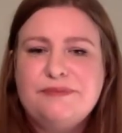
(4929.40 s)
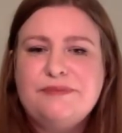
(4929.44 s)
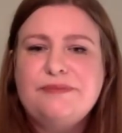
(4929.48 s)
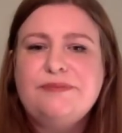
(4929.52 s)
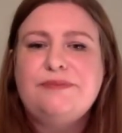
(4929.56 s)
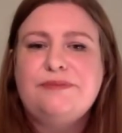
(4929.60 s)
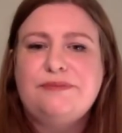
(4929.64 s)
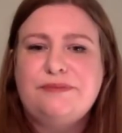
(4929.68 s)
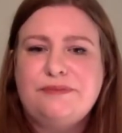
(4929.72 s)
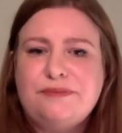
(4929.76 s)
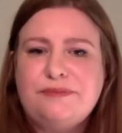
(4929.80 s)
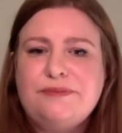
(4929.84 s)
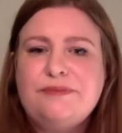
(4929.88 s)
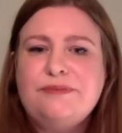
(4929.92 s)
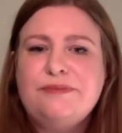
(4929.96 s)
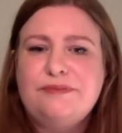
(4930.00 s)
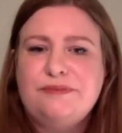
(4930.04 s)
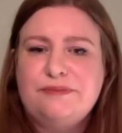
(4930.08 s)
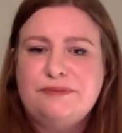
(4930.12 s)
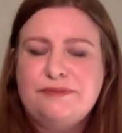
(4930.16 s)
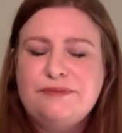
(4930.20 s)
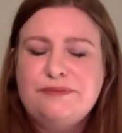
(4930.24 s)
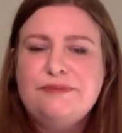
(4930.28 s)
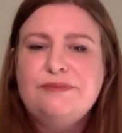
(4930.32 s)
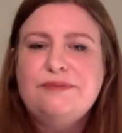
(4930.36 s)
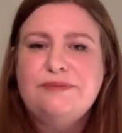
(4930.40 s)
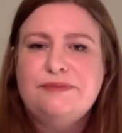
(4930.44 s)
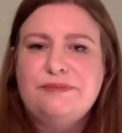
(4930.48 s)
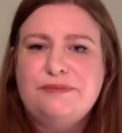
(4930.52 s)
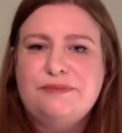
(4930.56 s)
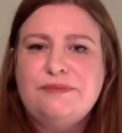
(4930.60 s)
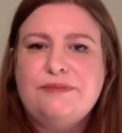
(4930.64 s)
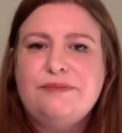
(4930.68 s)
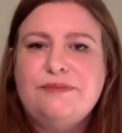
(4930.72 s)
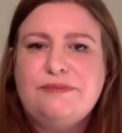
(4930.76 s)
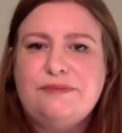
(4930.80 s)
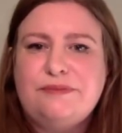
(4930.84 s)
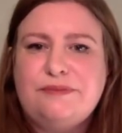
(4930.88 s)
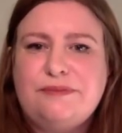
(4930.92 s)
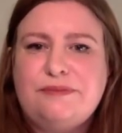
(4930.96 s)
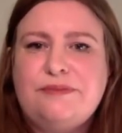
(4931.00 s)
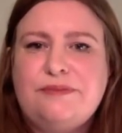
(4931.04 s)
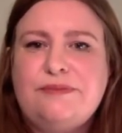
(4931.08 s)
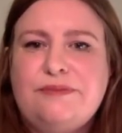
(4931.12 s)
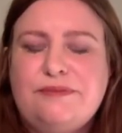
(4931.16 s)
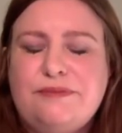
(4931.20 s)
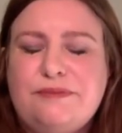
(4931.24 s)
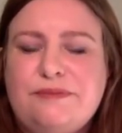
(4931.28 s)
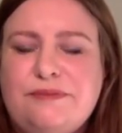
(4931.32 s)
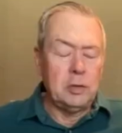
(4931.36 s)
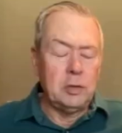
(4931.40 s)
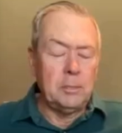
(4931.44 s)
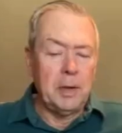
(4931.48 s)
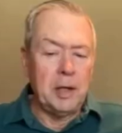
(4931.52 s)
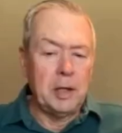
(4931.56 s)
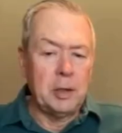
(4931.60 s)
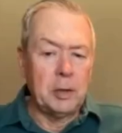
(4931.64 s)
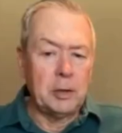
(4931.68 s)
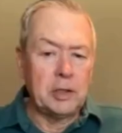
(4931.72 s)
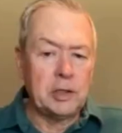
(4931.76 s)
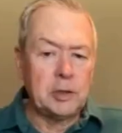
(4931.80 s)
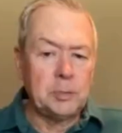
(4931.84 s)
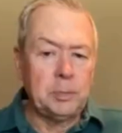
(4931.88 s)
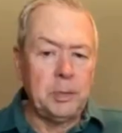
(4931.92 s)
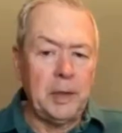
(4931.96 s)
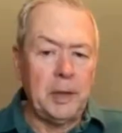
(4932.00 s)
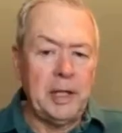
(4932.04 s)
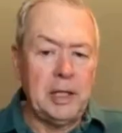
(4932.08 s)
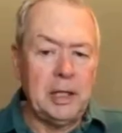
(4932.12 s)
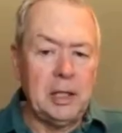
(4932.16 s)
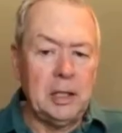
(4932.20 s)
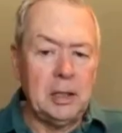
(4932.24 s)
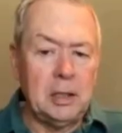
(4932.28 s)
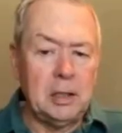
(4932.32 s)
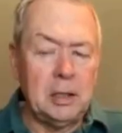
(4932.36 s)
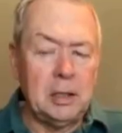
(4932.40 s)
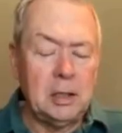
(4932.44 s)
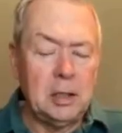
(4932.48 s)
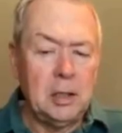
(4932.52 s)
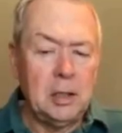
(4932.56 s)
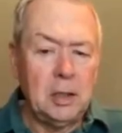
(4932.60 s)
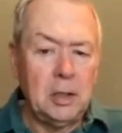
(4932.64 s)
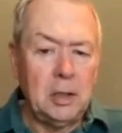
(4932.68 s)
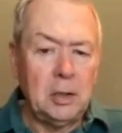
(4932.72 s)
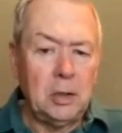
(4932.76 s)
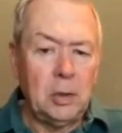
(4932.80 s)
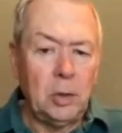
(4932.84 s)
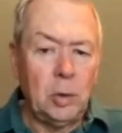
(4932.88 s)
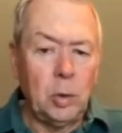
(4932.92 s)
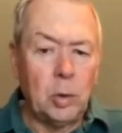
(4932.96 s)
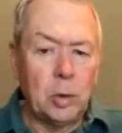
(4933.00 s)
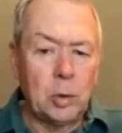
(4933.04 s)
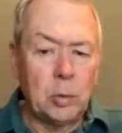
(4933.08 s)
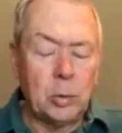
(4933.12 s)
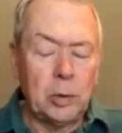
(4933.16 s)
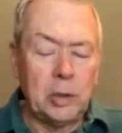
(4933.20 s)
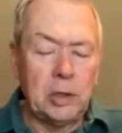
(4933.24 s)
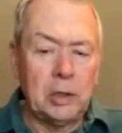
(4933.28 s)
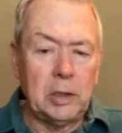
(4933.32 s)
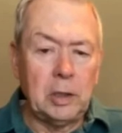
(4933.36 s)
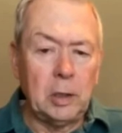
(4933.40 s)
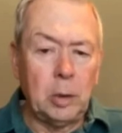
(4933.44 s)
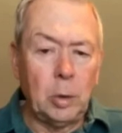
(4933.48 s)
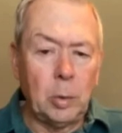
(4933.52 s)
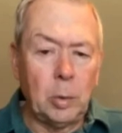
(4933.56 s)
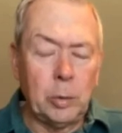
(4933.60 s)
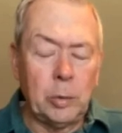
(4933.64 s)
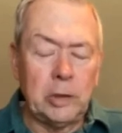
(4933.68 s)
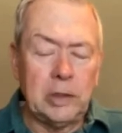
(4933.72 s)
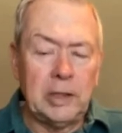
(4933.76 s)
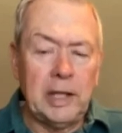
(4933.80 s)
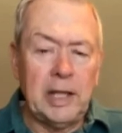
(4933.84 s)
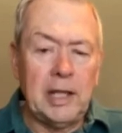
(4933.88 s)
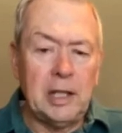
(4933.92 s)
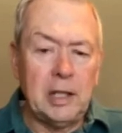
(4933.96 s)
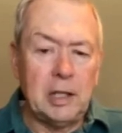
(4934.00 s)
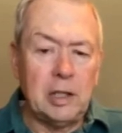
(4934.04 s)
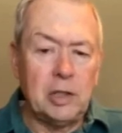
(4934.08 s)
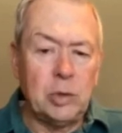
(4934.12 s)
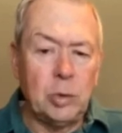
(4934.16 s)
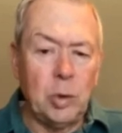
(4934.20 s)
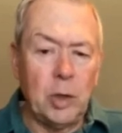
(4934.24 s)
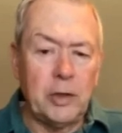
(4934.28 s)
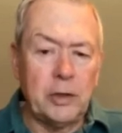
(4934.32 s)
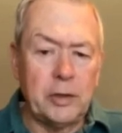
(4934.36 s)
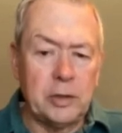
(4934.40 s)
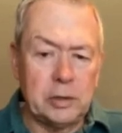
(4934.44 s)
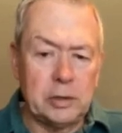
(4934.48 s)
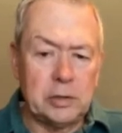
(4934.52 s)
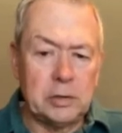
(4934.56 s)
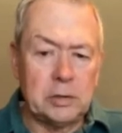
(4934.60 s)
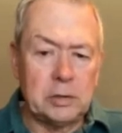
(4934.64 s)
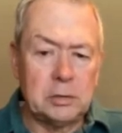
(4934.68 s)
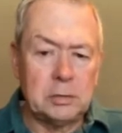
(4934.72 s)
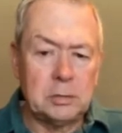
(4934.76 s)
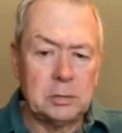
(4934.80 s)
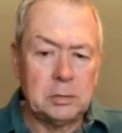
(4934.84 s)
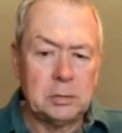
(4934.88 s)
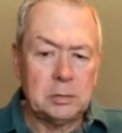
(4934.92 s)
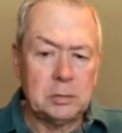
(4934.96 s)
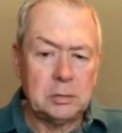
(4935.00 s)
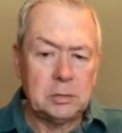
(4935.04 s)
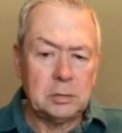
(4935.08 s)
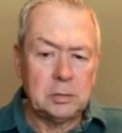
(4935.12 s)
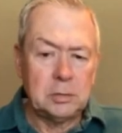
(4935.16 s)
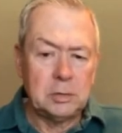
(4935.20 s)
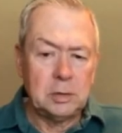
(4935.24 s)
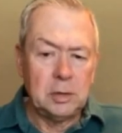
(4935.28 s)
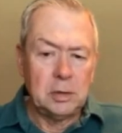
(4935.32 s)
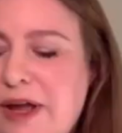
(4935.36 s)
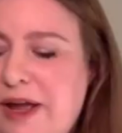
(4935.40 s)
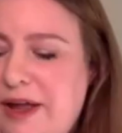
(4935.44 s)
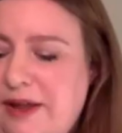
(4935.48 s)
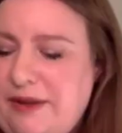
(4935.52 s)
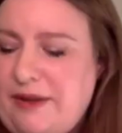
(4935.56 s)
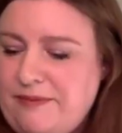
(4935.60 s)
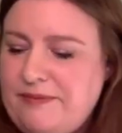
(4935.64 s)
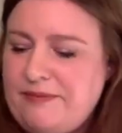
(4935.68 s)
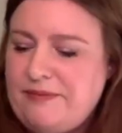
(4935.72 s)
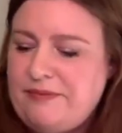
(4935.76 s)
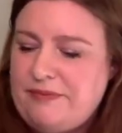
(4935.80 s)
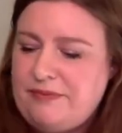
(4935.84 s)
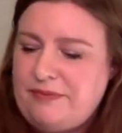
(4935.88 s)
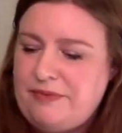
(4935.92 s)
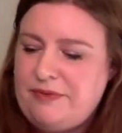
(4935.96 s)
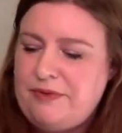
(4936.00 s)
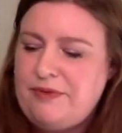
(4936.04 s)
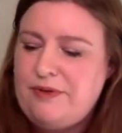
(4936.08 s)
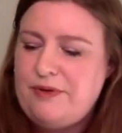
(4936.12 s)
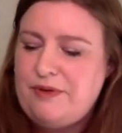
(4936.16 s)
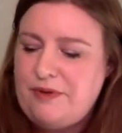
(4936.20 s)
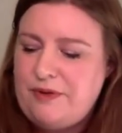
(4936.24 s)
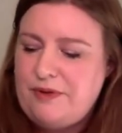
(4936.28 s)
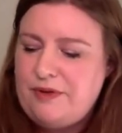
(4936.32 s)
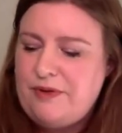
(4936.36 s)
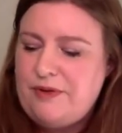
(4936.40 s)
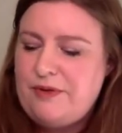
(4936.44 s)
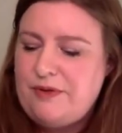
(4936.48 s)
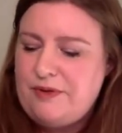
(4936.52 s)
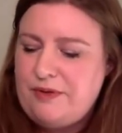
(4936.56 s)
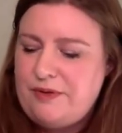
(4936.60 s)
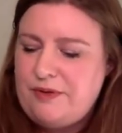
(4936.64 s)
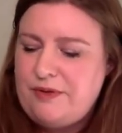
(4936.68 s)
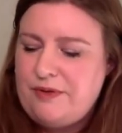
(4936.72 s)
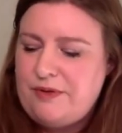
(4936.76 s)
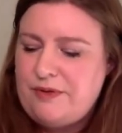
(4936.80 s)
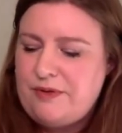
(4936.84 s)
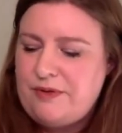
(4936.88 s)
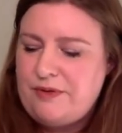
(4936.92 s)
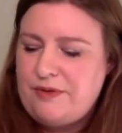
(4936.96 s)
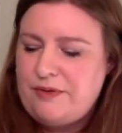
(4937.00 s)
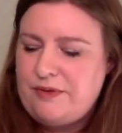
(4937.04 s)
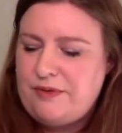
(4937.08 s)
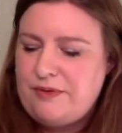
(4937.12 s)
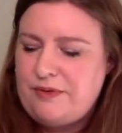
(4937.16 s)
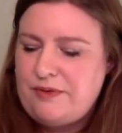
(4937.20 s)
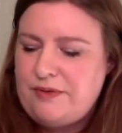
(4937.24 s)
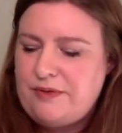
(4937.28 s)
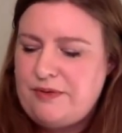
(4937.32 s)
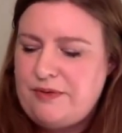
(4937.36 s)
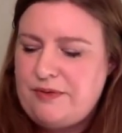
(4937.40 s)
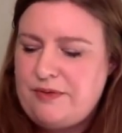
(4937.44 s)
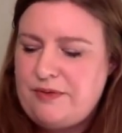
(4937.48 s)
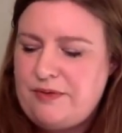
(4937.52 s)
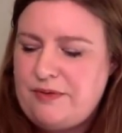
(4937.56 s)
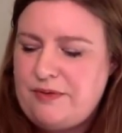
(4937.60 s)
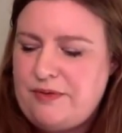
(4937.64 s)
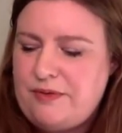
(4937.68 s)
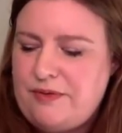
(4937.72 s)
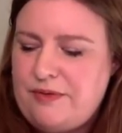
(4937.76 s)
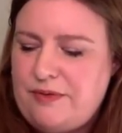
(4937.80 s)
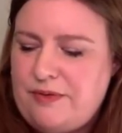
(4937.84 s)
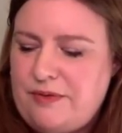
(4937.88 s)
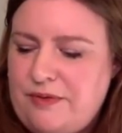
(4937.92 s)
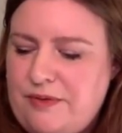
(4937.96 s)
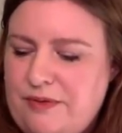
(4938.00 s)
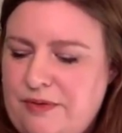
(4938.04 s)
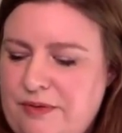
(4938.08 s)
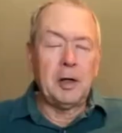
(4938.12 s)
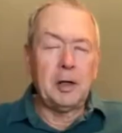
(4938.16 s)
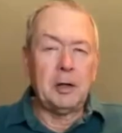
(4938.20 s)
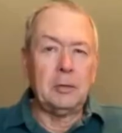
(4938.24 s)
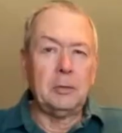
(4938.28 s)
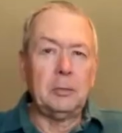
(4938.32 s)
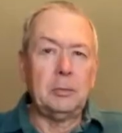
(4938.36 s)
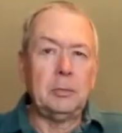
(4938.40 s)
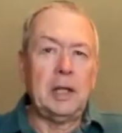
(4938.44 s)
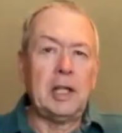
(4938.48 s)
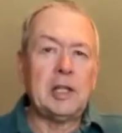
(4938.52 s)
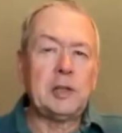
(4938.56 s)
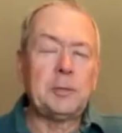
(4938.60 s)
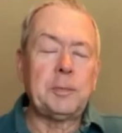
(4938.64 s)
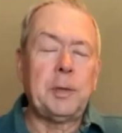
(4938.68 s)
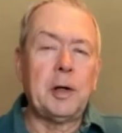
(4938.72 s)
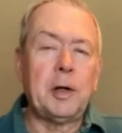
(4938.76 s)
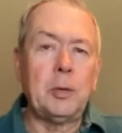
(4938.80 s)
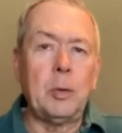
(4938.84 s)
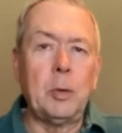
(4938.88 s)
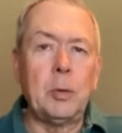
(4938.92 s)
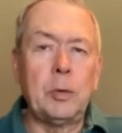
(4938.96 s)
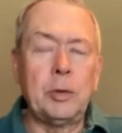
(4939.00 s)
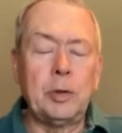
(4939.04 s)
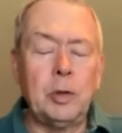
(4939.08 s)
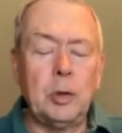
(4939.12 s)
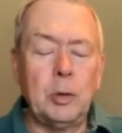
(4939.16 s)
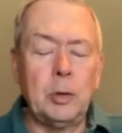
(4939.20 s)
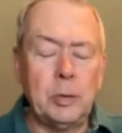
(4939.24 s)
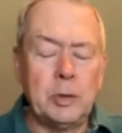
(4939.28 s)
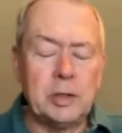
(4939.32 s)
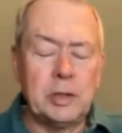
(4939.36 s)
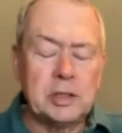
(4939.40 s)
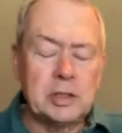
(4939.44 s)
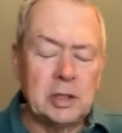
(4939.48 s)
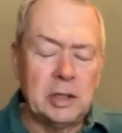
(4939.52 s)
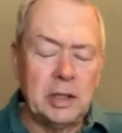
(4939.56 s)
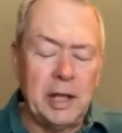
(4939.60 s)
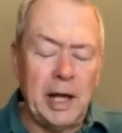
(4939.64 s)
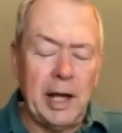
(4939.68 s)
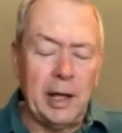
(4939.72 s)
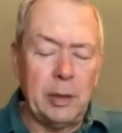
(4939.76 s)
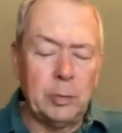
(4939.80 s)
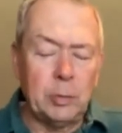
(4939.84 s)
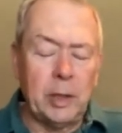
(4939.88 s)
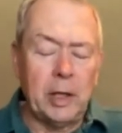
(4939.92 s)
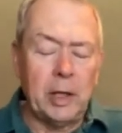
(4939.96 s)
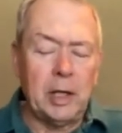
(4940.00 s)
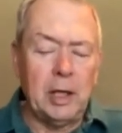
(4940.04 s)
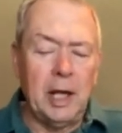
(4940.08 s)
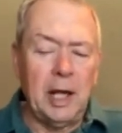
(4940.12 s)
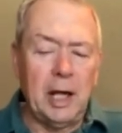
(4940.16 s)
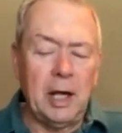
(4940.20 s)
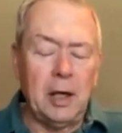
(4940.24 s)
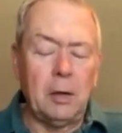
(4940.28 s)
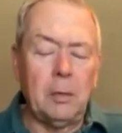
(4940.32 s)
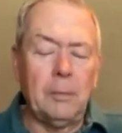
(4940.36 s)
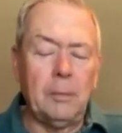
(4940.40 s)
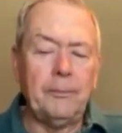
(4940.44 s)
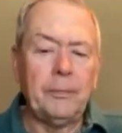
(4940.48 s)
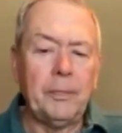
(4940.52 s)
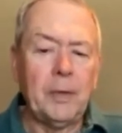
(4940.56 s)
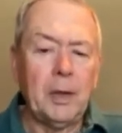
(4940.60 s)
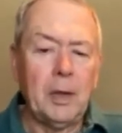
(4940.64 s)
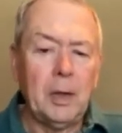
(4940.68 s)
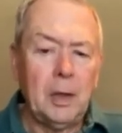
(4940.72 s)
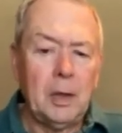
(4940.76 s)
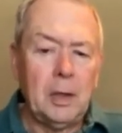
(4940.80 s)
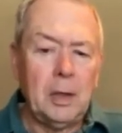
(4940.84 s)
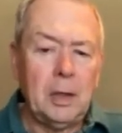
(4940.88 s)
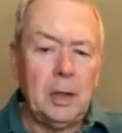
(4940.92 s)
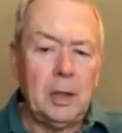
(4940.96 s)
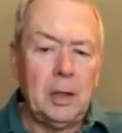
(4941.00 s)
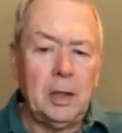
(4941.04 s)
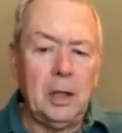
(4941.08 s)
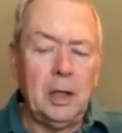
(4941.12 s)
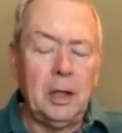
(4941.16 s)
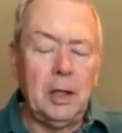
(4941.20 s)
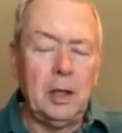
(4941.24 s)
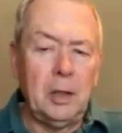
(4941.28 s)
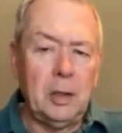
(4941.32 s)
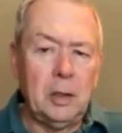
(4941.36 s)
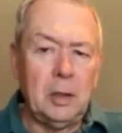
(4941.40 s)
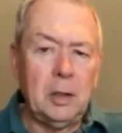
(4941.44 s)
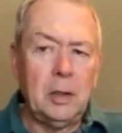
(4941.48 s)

gives us learning as to how we need to better explain it or relate it to others. Okay. Because, and that's part of what we're doing with this client right now. And,